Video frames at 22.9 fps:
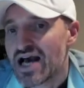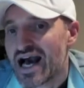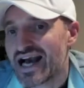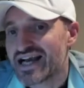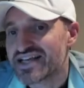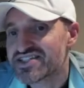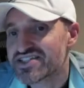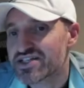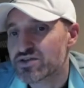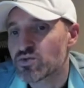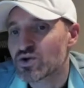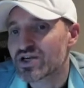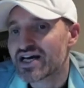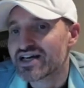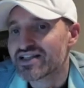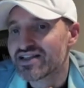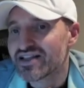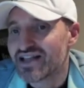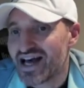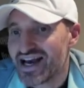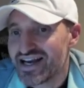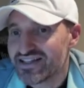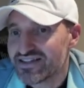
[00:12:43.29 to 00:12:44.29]
I said, what I'd
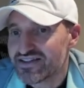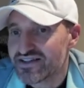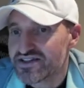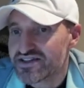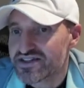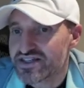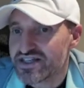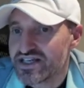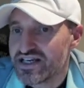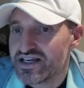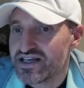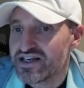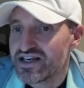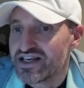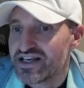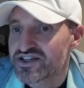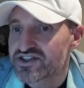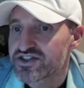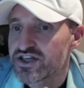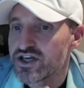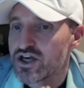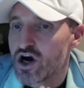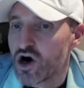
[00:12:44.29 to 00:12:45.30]
like to see
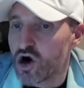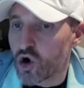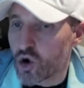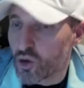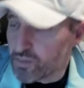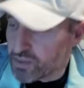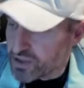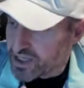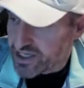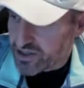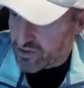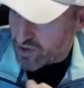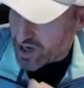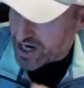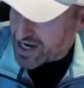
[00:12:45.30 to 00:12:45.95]
is the opening,